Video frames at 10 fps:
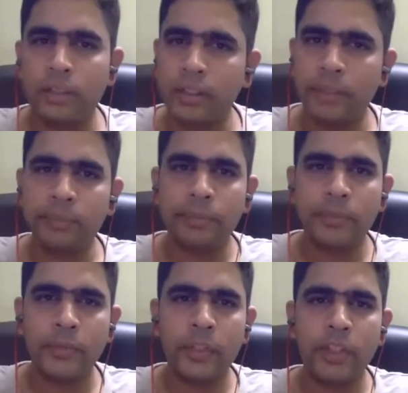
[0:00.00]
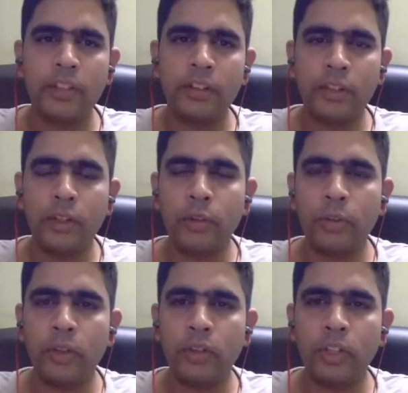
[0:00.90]
Yep, there would
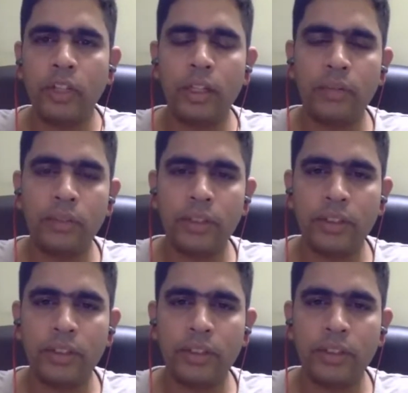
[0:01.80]
be a real help for.